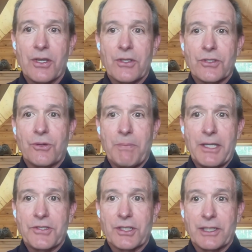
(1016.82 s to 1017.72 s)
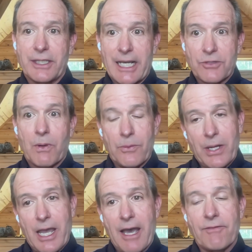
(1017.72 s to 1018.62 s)
So basically, that's why we
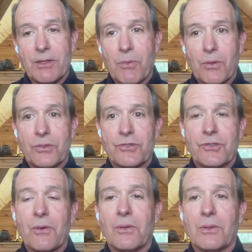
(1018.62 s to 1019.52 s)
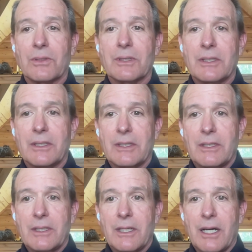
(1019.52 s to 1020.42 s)
have an immortal soul.
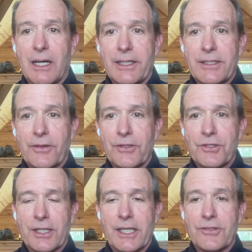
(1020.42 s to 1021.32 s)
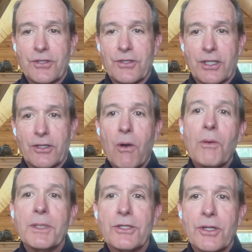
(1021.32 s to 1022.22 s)
Uh, I tell this to the kids: go home and tell your